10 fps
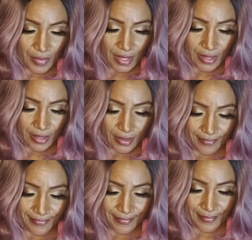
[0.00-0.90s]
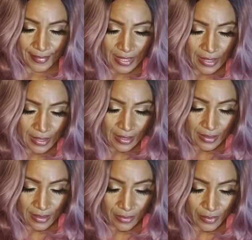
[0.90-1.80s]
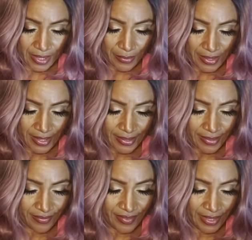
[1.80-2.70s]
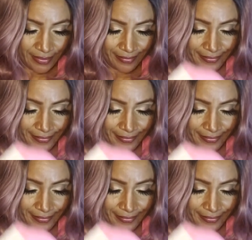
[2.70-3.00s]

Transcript: I did when I was nice and fit.